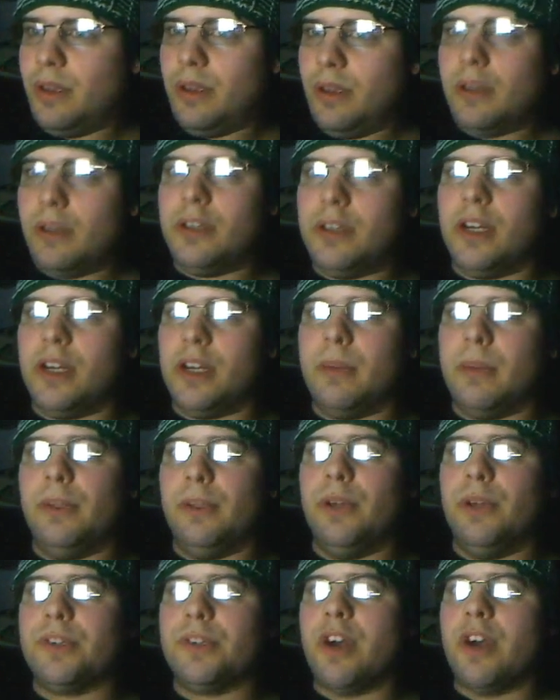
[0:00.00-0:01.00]
talk about
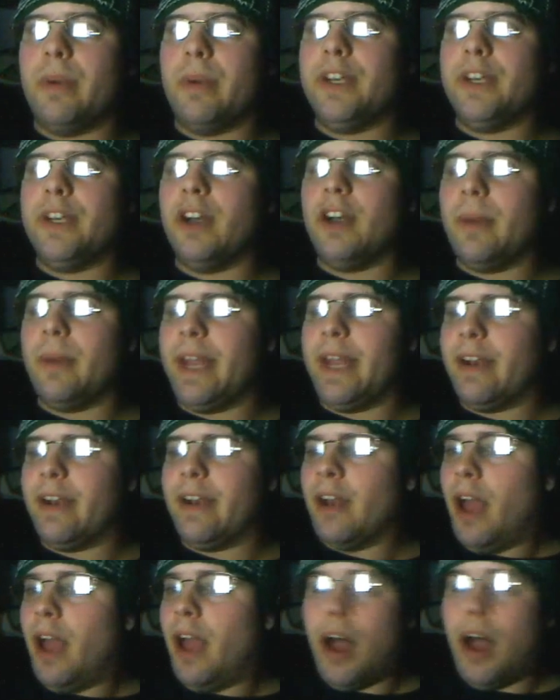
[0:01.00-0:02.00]
lowest common denominator.
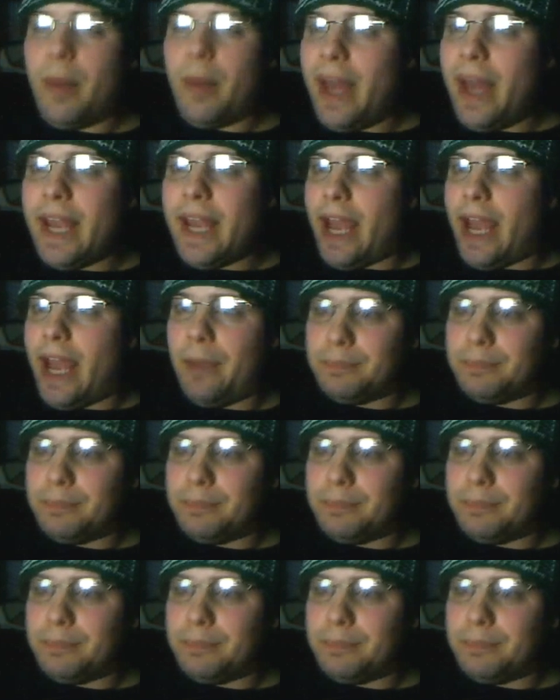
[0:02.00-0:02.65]
Anyhow,